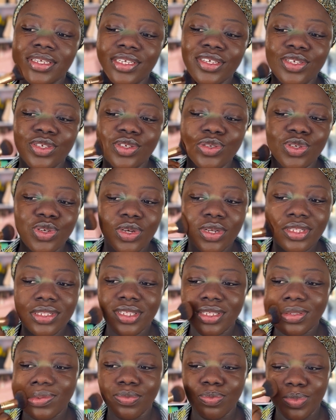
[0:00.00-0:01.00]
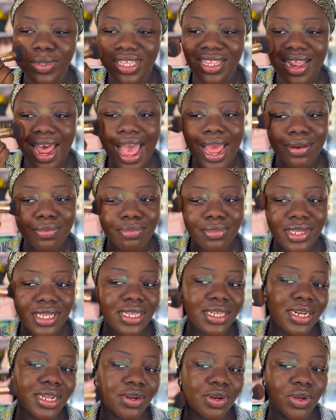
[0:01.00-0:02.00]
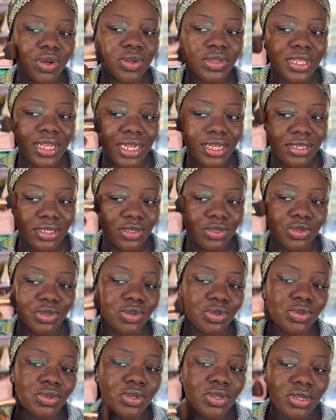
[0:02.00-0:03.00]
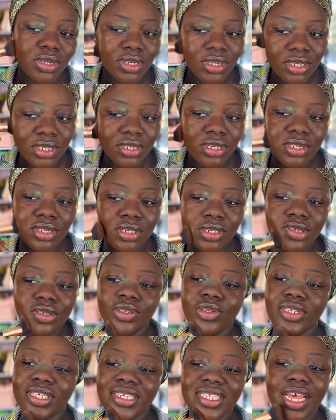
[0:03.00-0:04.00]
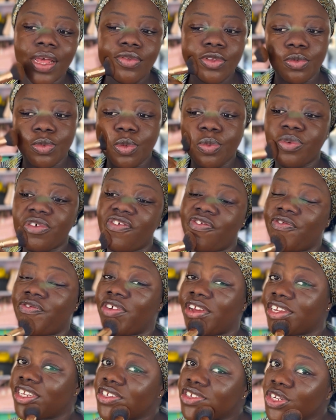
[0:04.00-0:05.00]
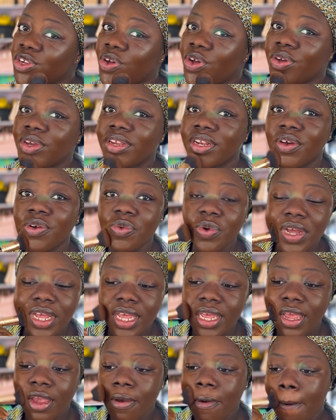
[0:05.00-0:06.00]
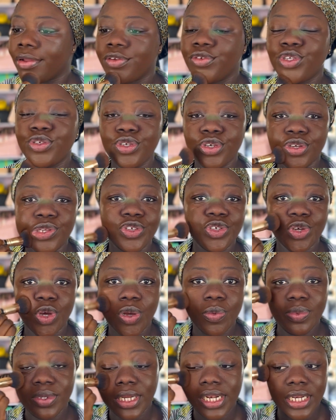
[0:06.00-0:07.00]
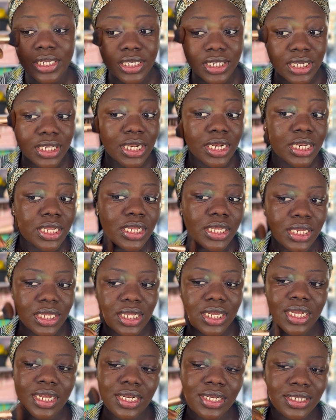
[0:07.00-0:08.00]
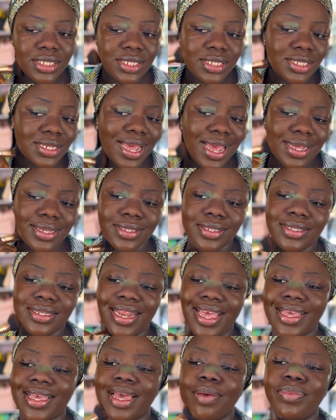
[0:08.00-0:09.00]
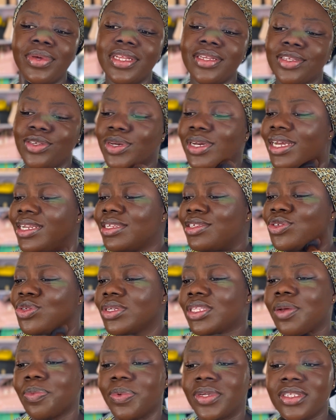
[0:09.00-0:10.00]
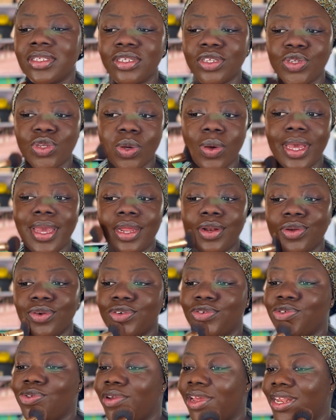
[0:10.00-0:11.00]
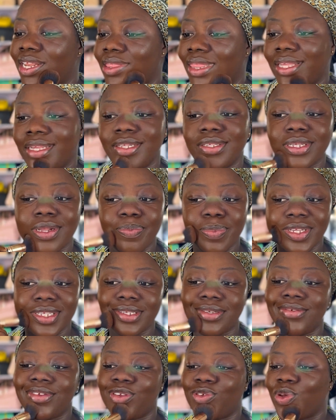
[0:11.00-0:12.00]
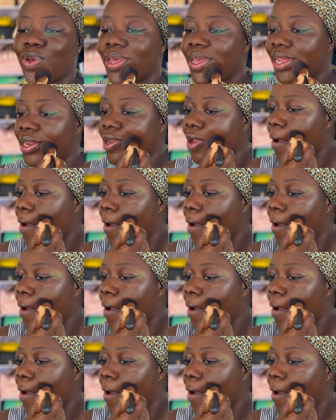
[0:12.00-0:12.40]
you don't be that mean and all that, you know. You just have to be professional in a way, do your job diligently, and it's nice. Like, I mean, you can insult the person in your head or do anything to the person in your head,